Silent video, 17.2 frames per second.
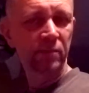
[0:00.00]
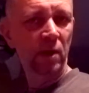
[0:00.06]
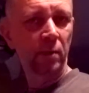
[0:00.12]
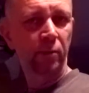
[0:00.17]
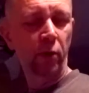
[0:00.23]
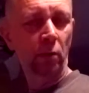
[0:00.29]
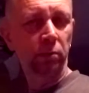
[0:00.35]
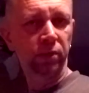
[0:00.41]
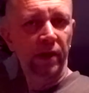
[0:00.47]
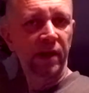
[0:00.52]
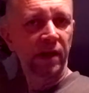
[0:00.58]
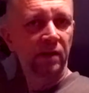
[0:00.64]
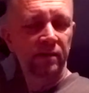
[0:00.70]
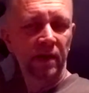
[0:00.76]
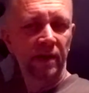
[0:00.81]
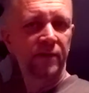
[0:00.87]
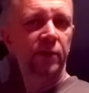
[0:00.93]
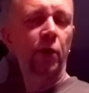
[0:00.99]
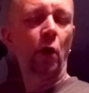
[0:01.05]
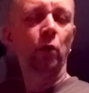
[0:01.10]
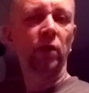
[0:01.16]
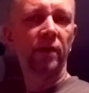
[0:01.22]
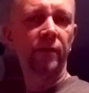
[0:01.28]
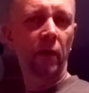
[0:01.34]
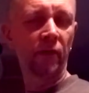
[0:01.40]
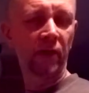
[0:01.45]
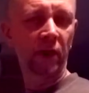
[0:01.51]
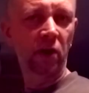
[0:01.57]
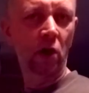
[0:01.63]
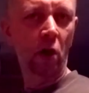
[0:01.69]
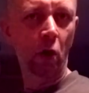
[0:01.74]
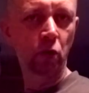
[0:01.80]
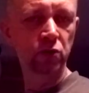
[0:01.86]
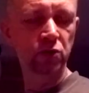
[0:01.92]
You probably, if you don't live on the
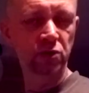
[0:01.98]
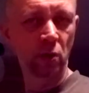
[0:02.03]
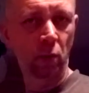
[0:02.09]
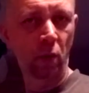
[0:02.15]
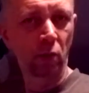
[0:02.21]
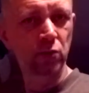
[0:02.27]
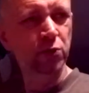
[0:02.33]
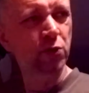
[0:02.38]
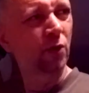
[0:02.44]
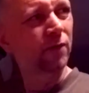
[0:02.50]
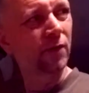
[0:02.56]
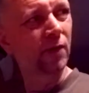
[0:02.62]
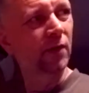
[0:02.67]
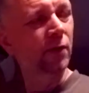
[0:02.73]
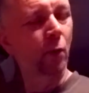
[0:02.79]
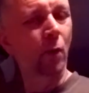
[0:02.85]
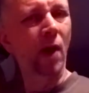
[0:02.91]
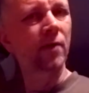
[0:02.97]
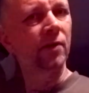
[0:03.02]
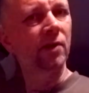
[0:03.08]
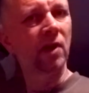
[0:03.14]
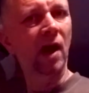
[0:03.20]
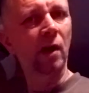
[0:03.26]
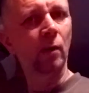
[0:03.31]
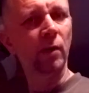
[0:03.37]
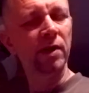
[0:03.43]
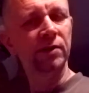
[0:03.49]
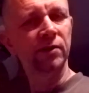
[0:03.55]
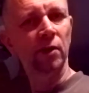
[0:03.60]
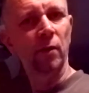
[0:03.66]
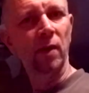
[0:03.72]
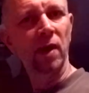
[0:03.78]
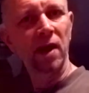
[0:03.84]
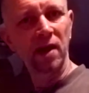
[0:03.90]
coast, you won't suffer the weather like we
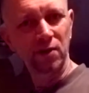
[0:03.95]
do here.